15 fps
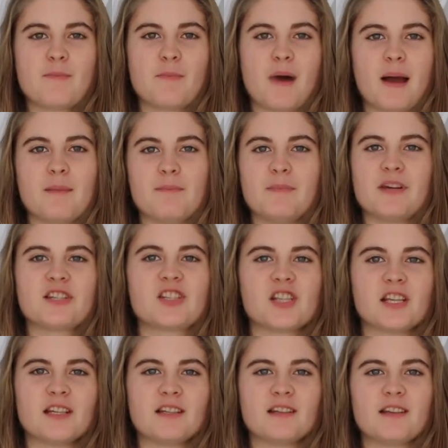my
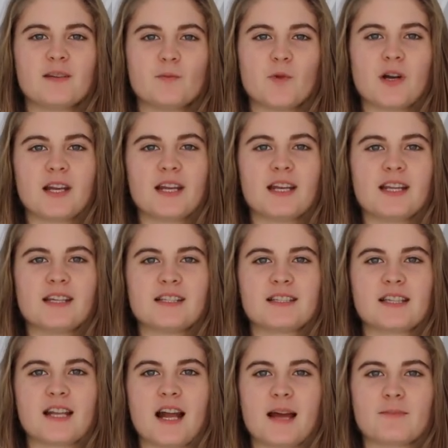mission and what it
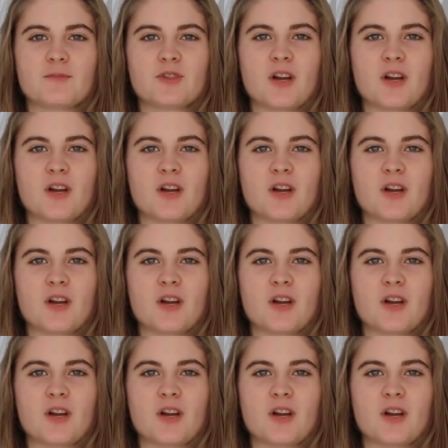is that I'm